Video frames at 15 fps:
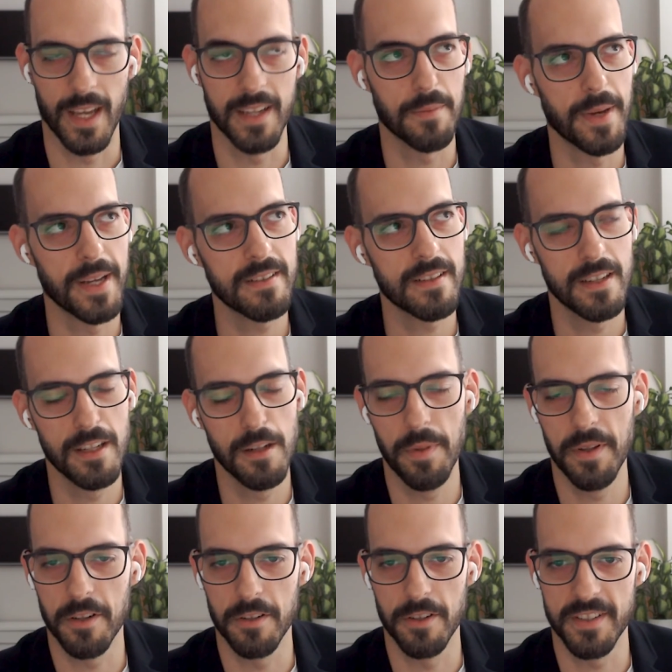depends a little bit
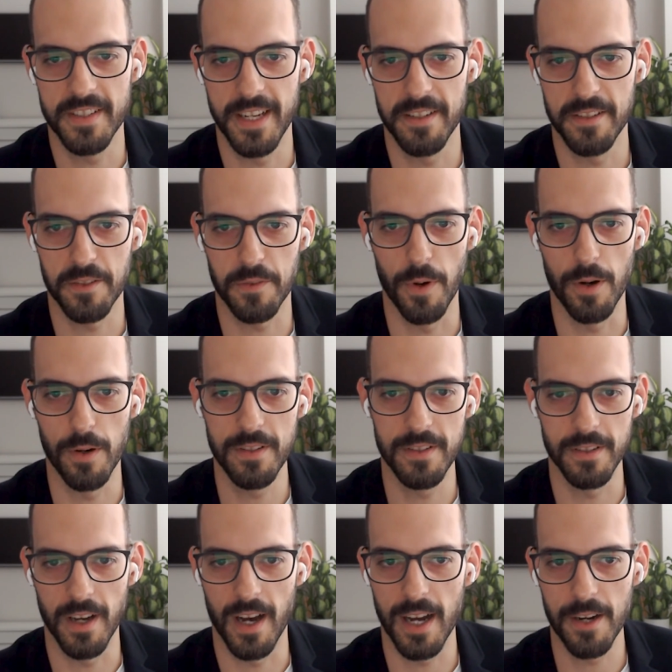on your status quo. So
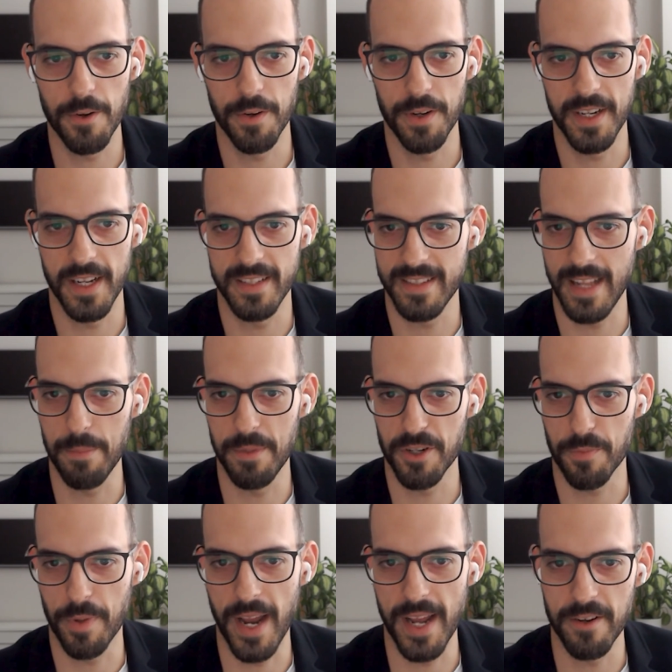are you an established
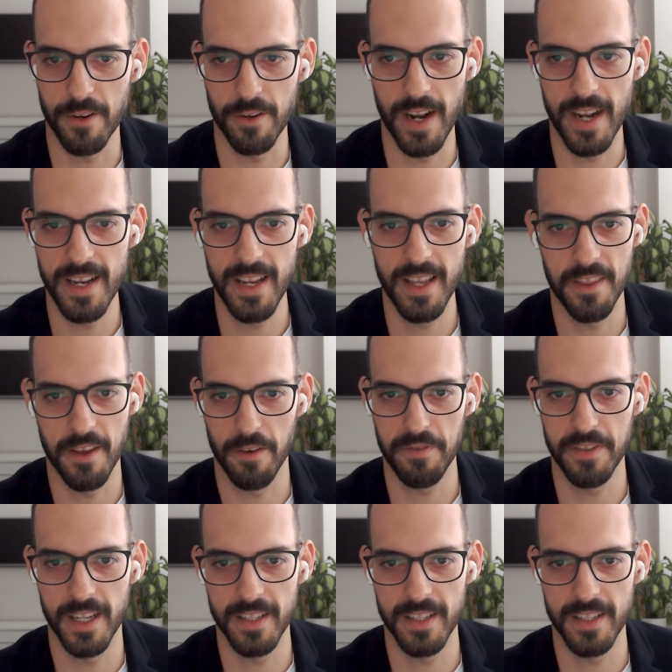brand already in the offline